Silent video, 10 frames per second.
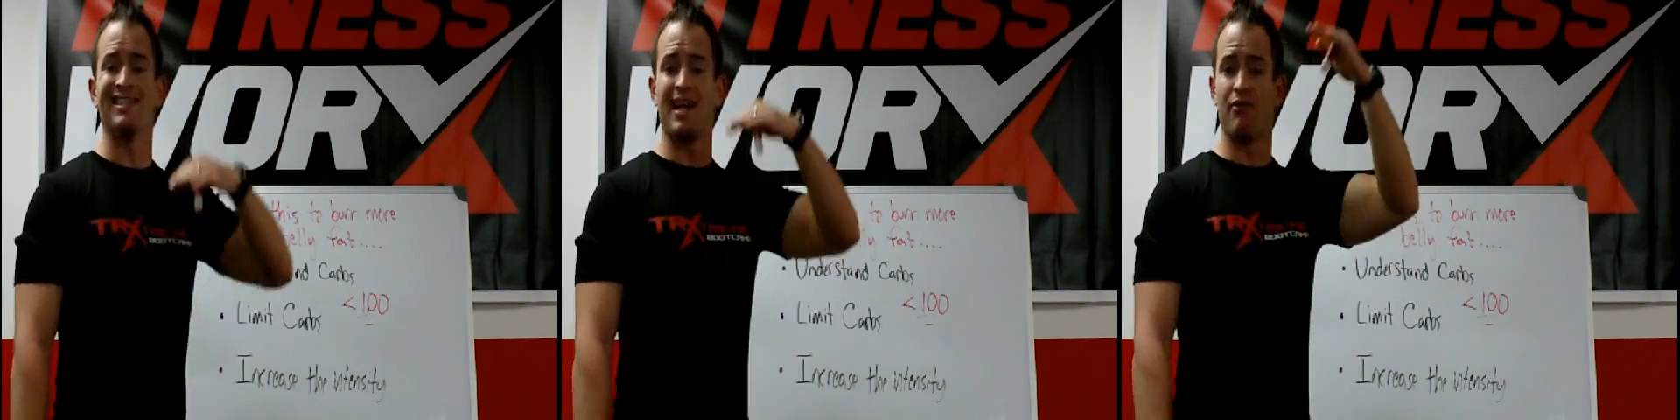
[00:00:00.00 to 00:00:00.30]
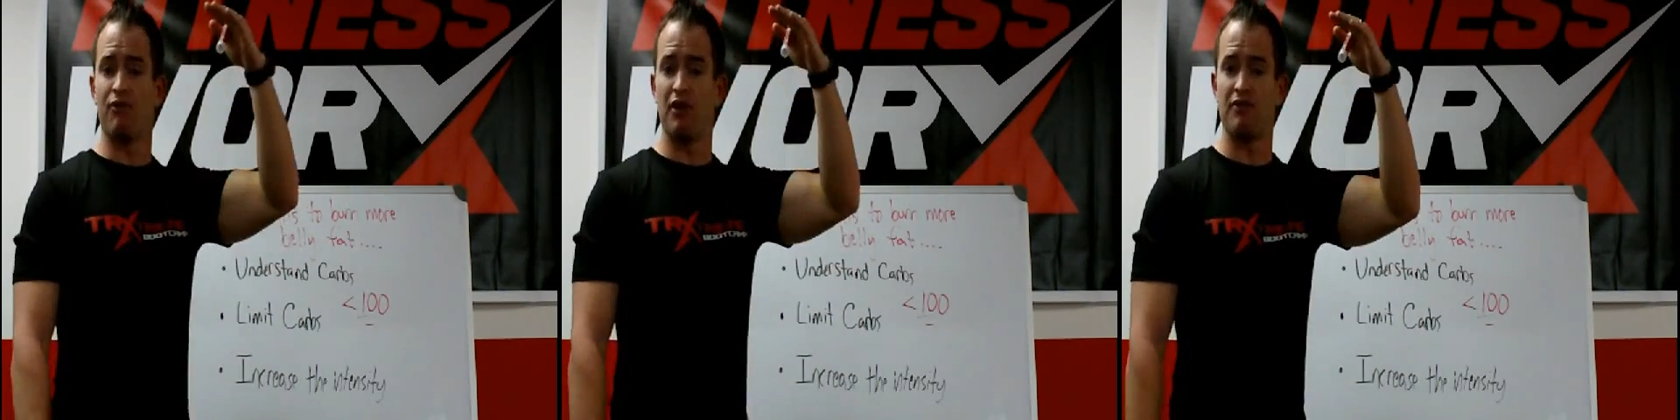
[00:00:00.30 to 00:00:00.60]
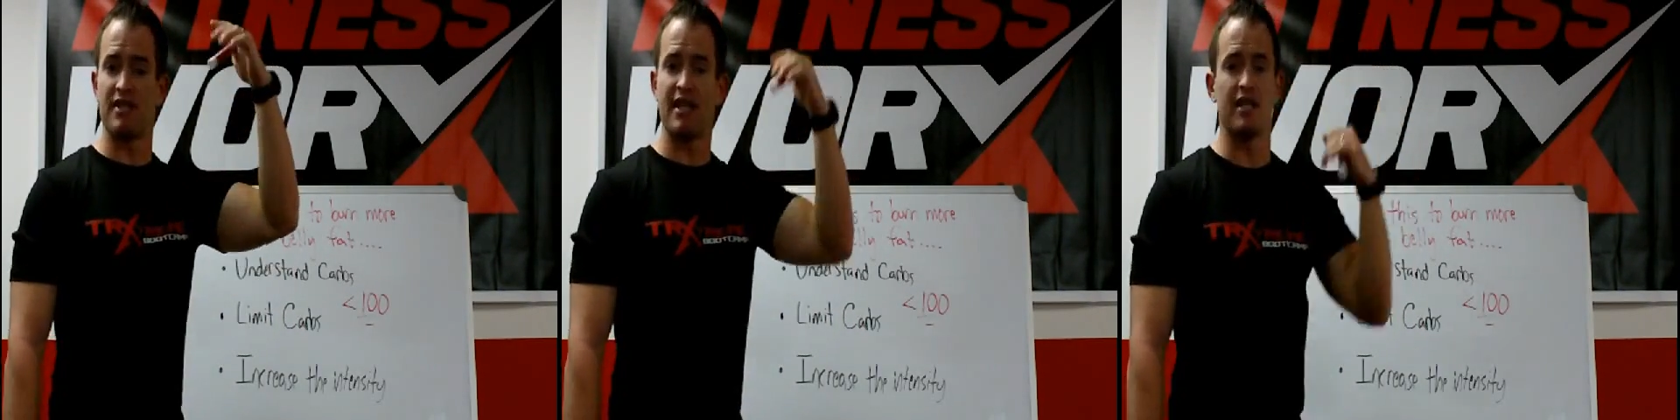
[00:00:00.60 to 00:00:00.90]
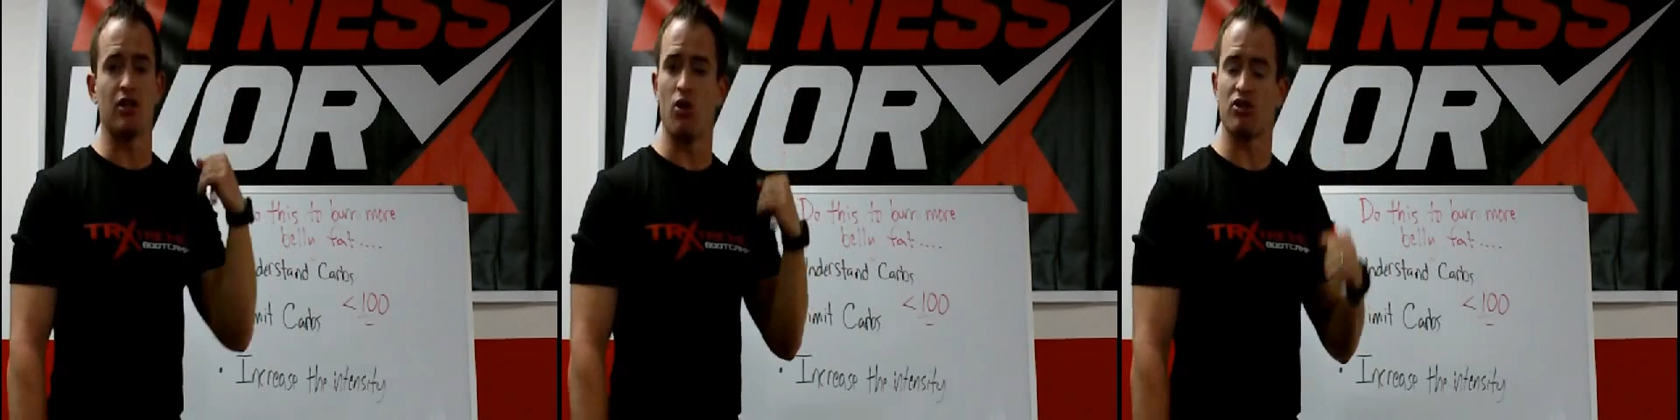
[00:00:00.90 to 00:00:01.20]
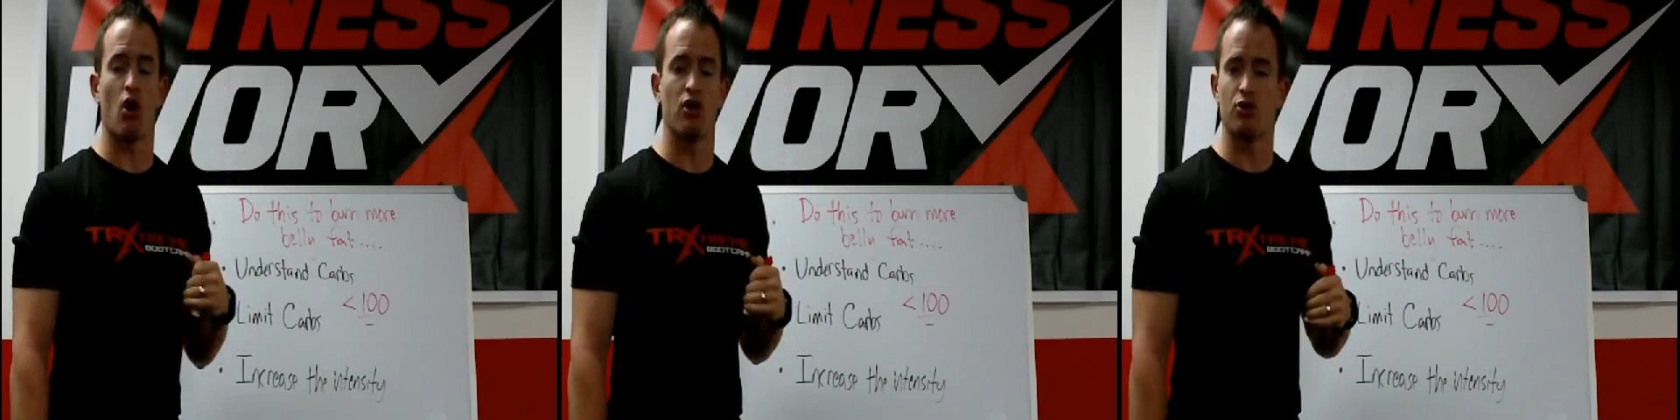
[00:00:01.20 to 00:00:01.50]
level 15, go
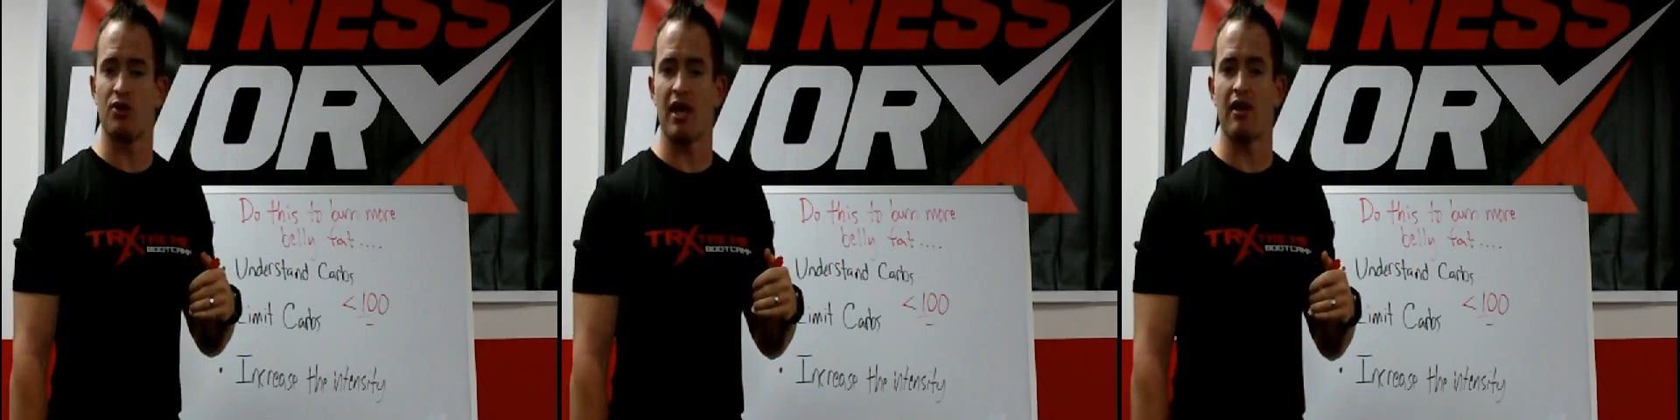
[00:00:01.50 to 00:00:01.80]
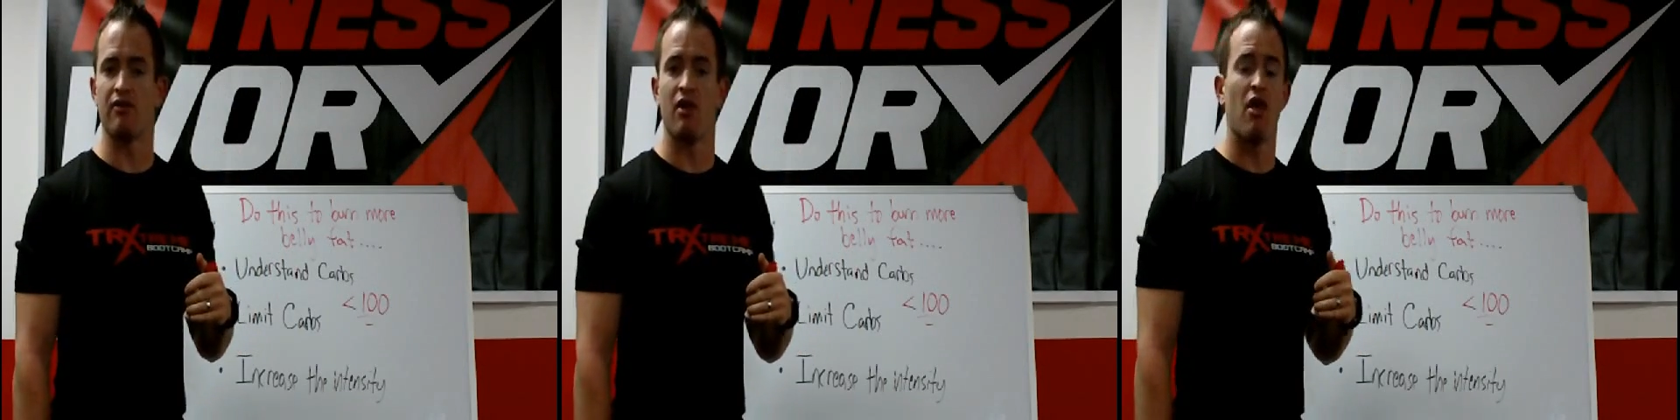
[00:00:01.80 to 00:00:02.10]
as hard as you can.